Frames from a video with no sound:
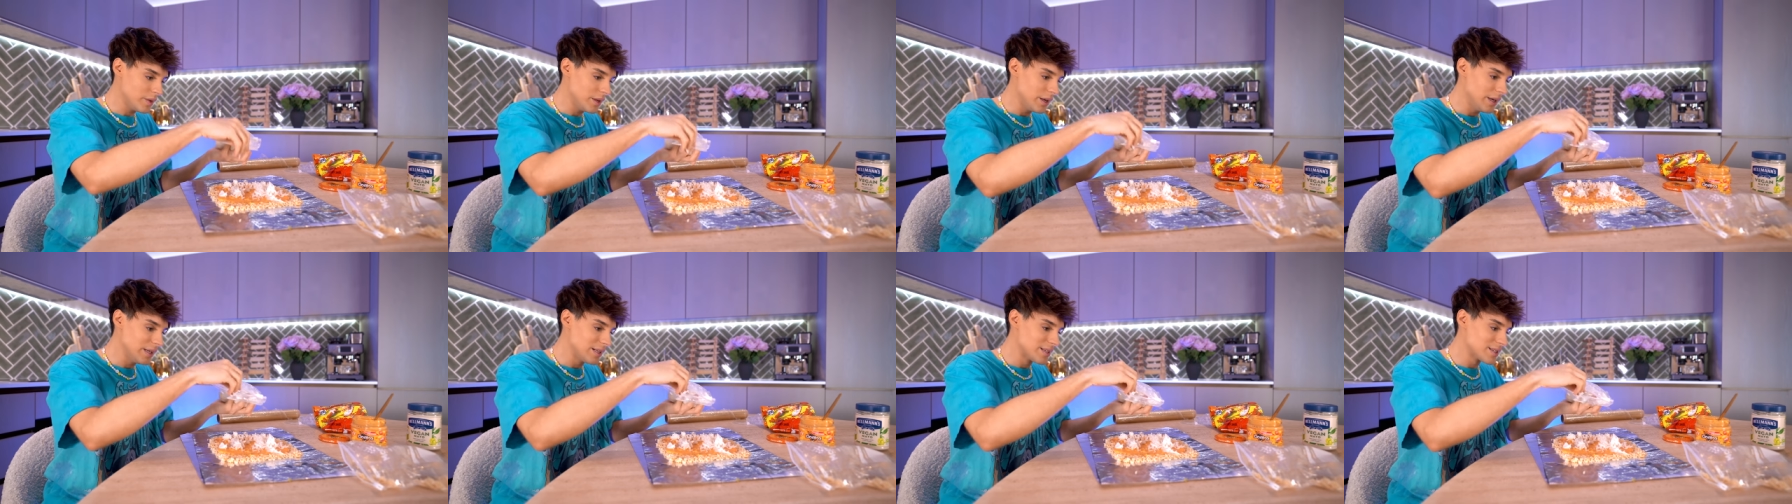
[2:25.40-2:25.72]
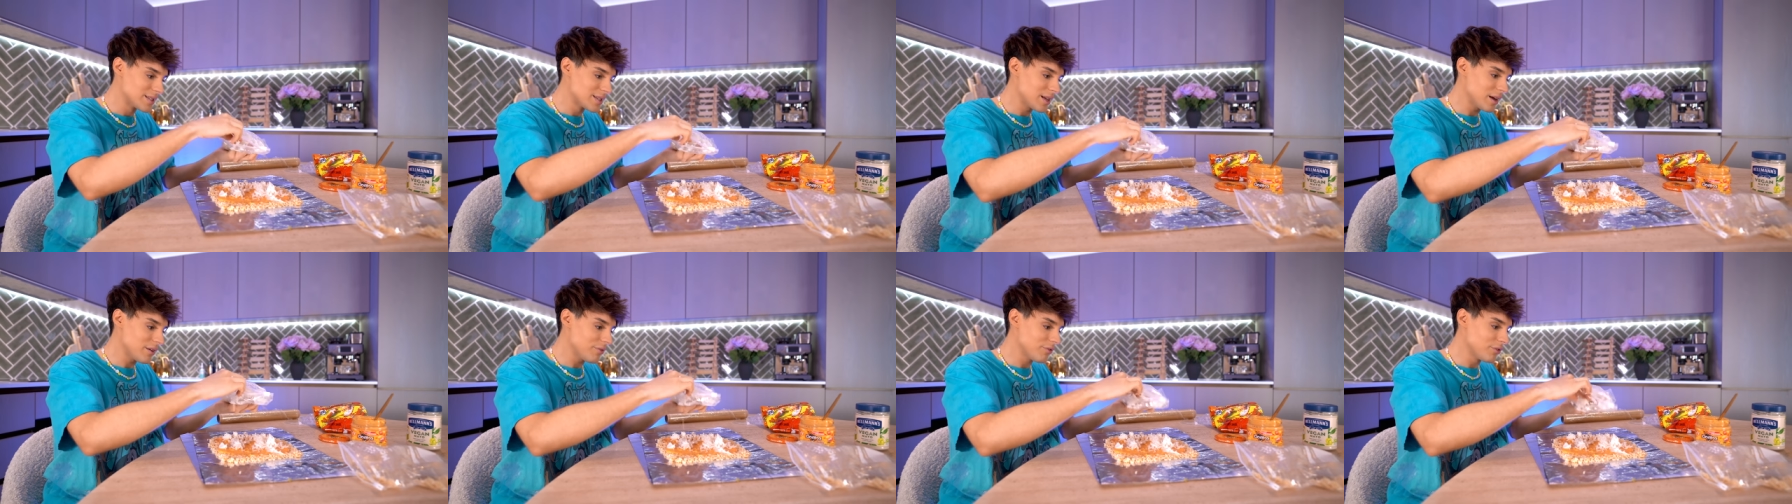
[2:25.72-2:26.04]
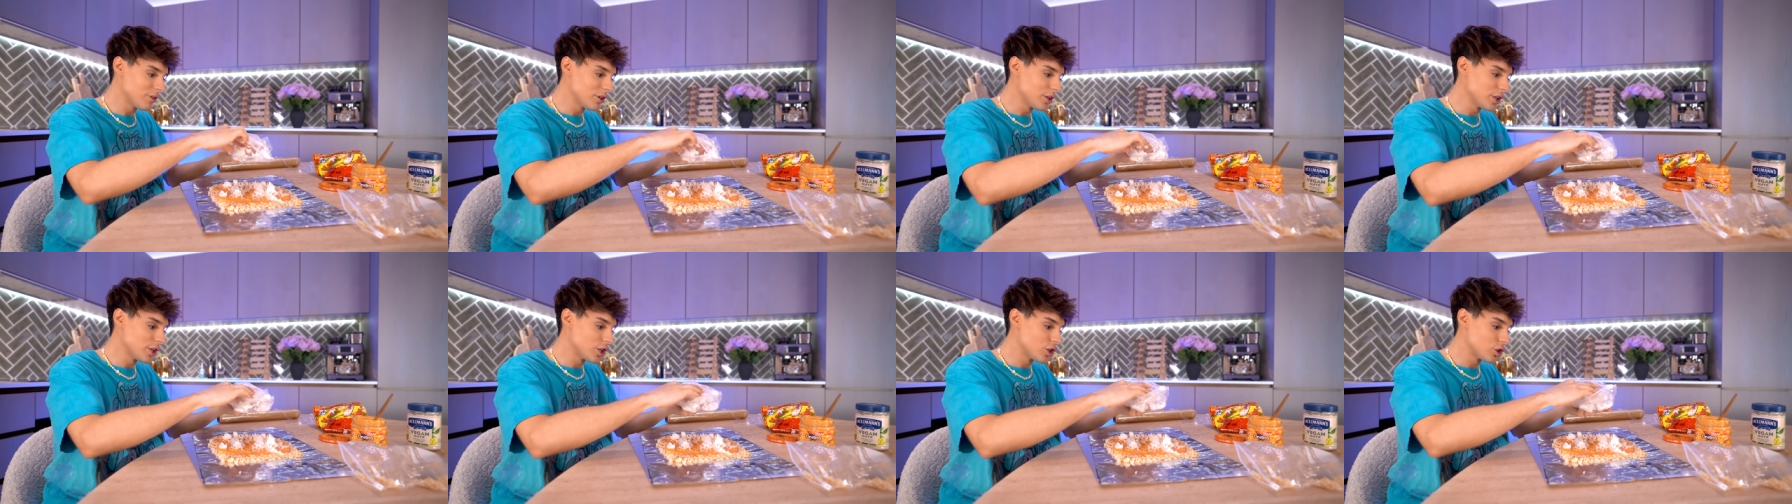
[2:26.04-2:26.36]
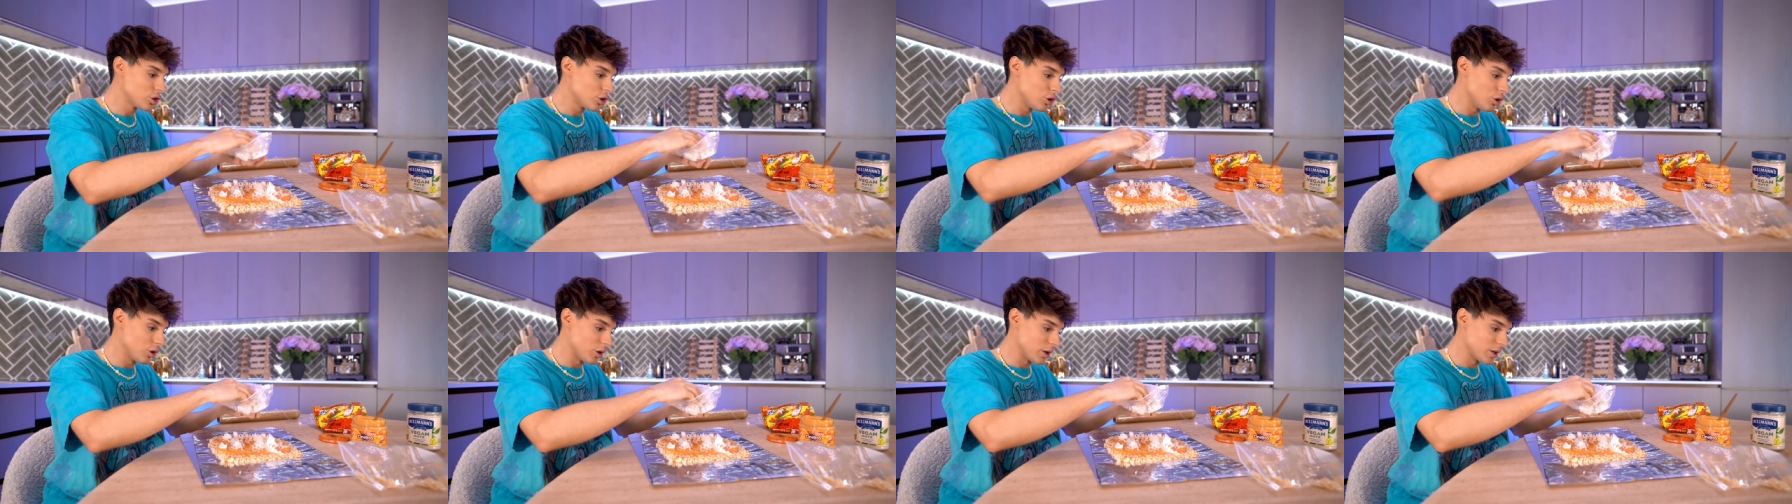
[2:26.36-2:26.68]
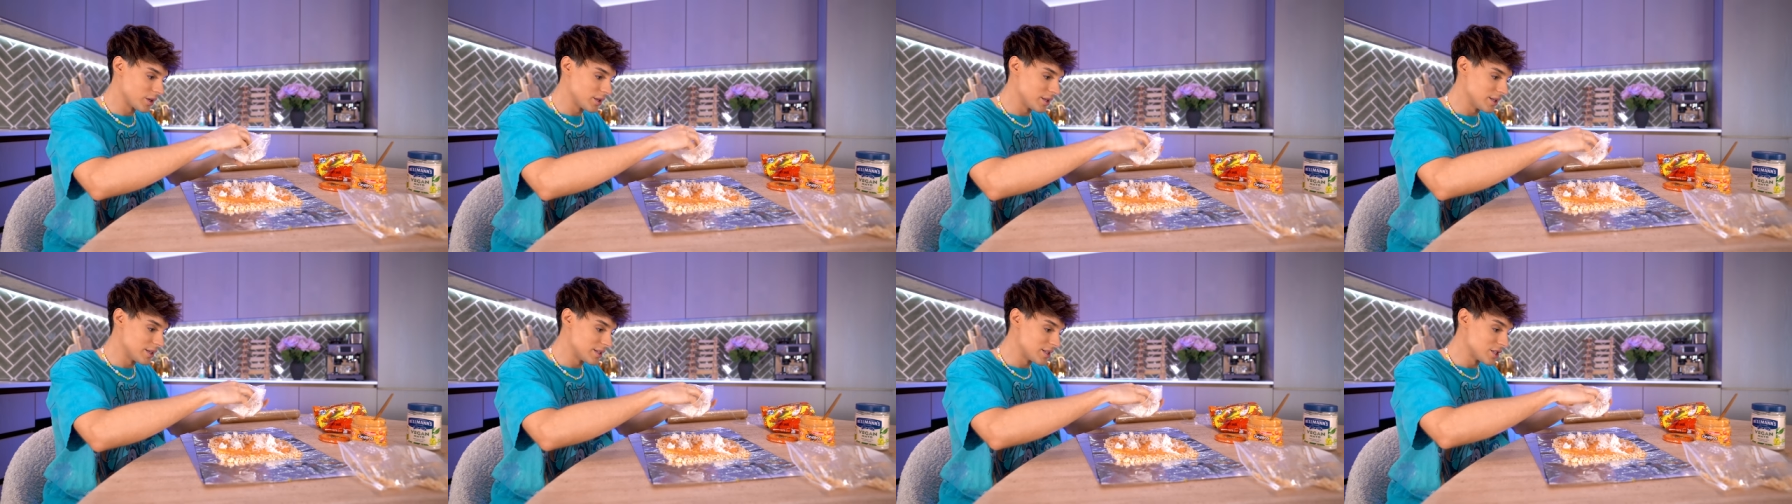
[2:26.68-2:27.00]
It's definitely
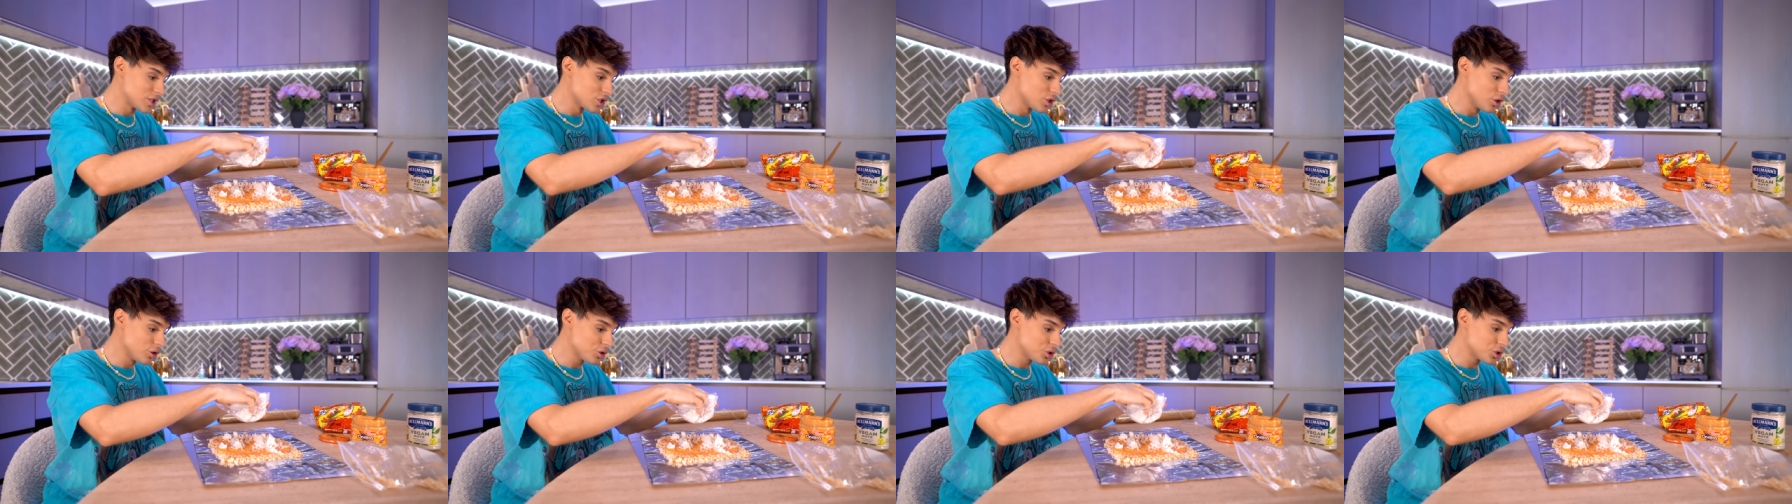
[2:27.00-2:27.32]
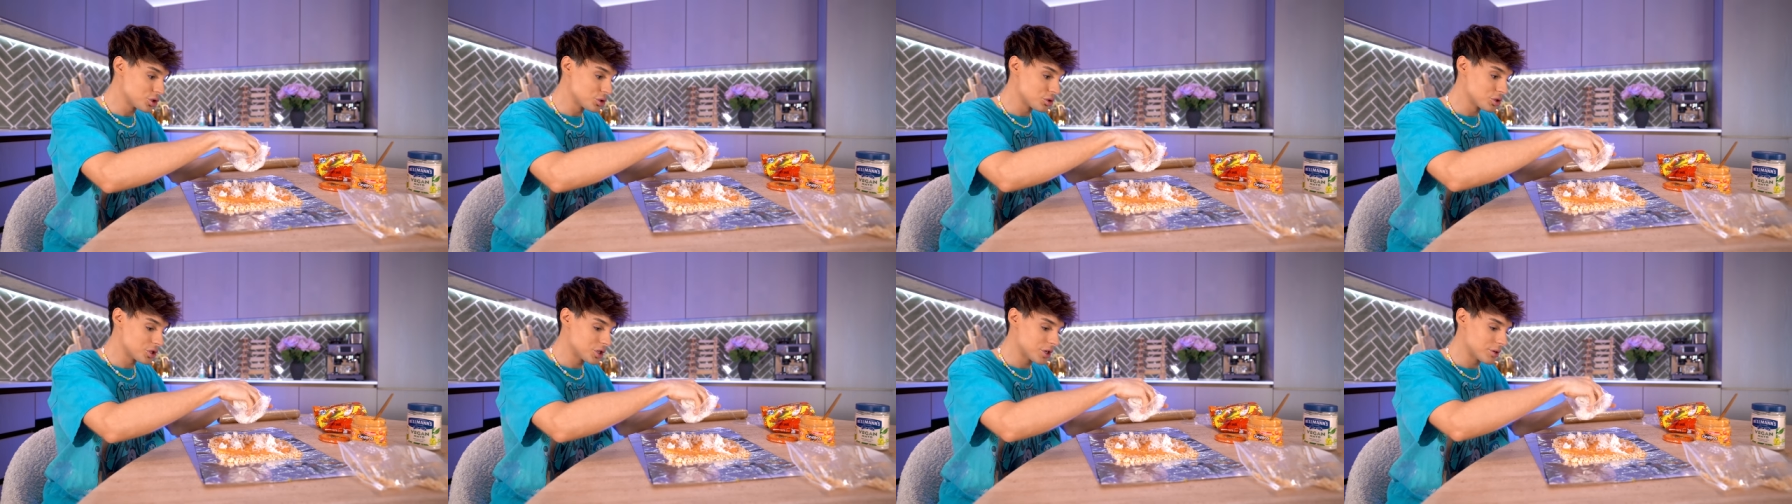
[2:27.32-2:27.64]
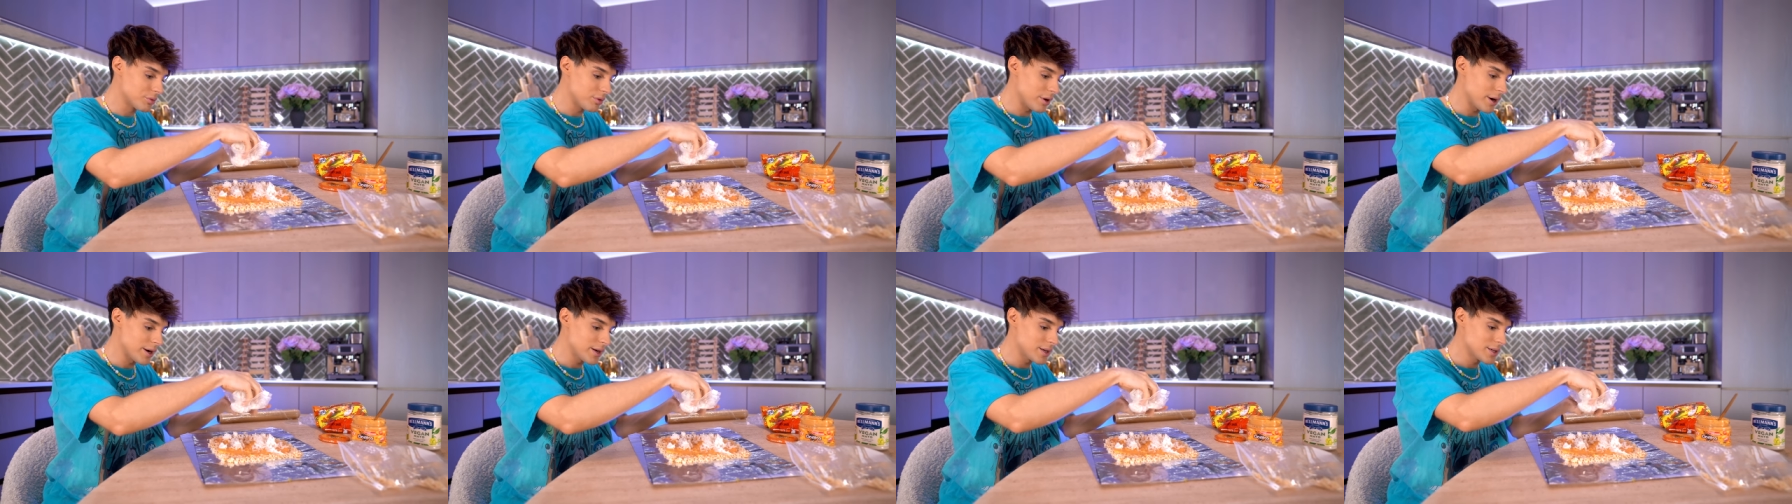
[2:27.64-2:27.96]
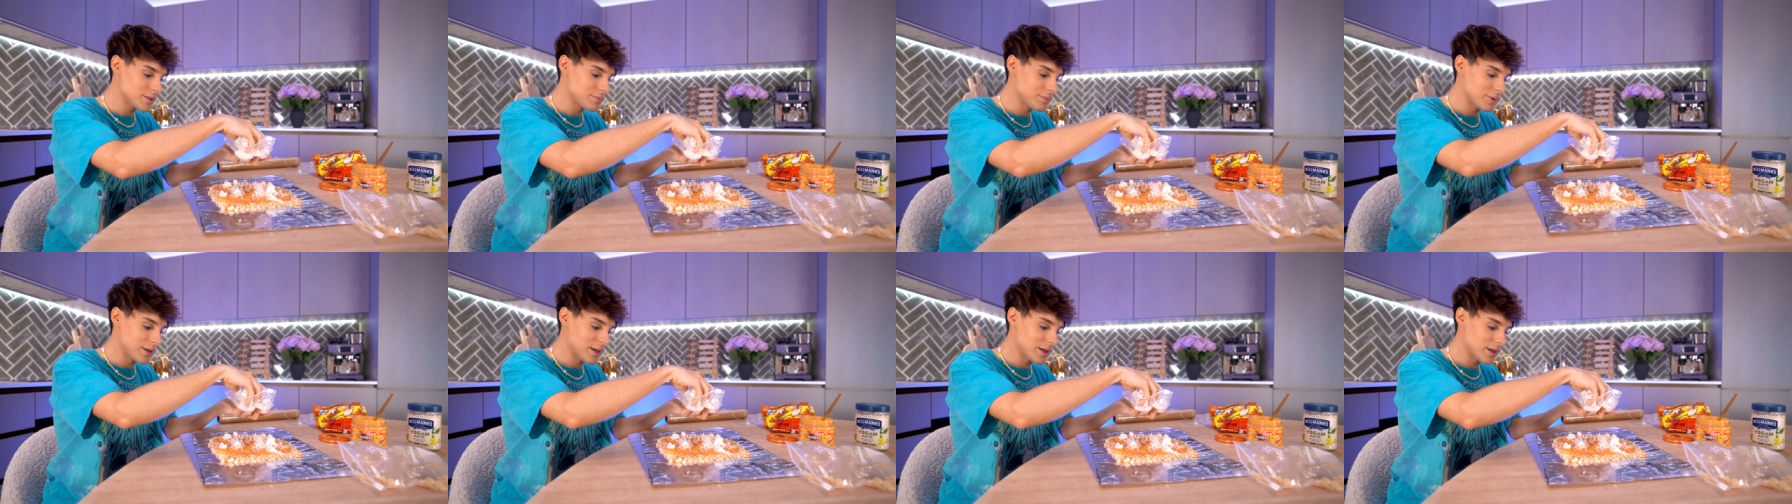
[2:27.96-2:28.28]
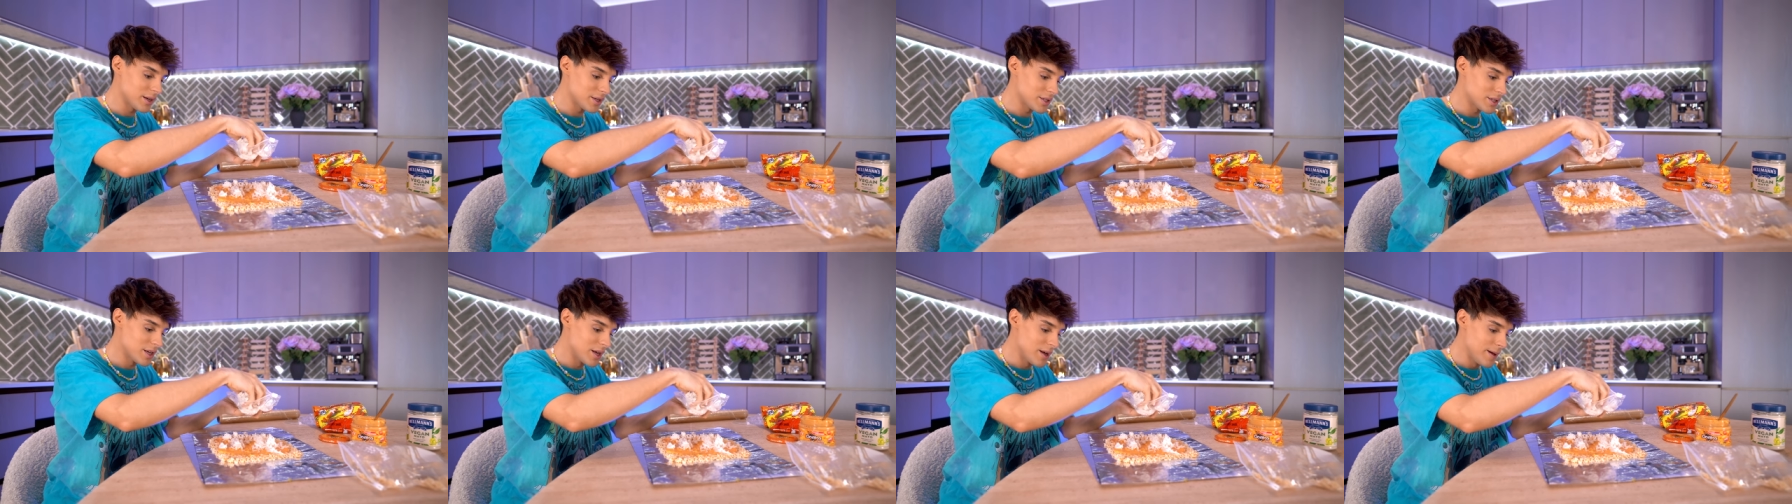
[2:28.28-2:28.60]
cooked. This is not sushi rice
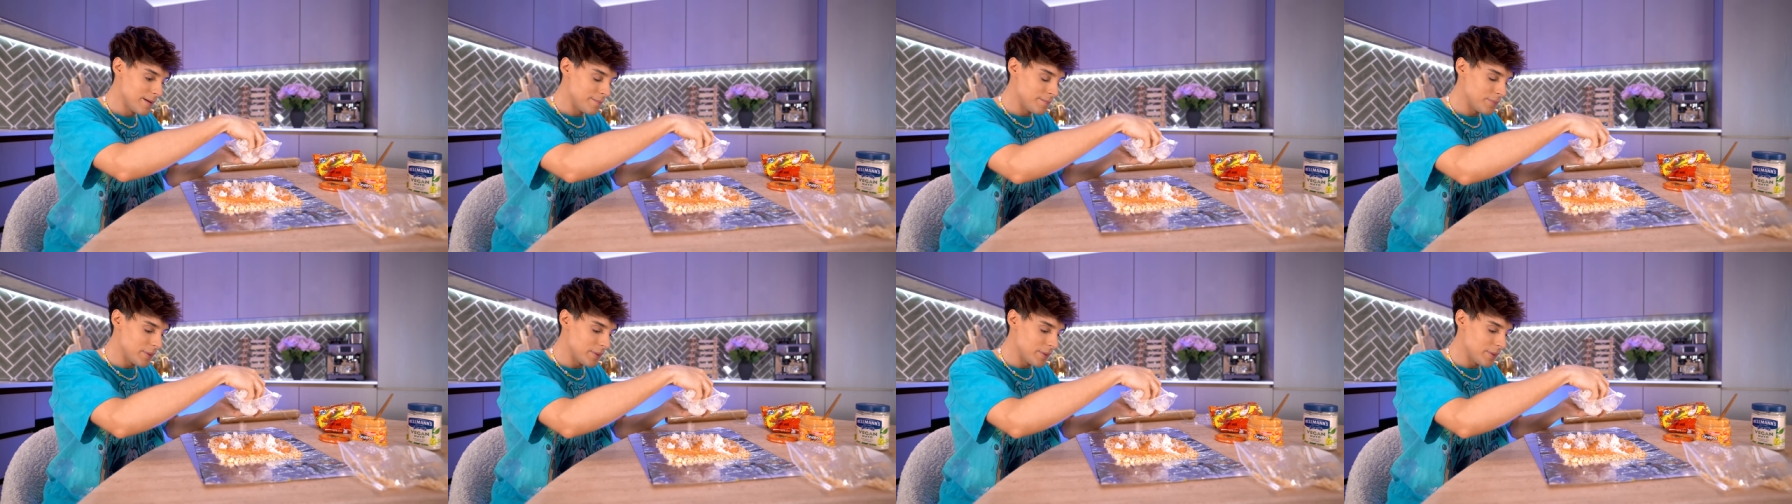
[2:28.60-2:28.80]
because